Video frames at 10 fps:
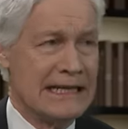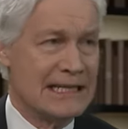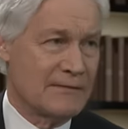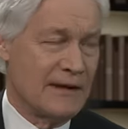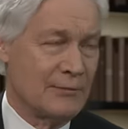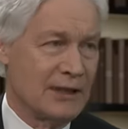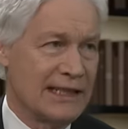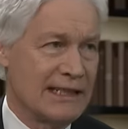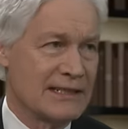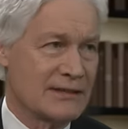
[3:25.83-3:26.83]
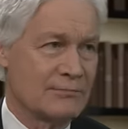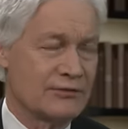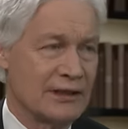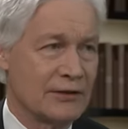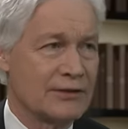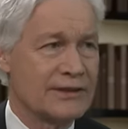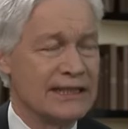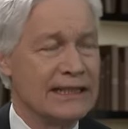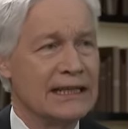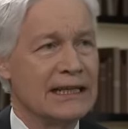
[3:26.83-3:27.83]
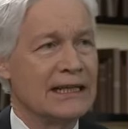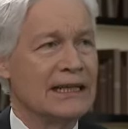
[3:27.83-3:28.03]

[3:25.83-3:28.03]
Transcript: his family is the priority.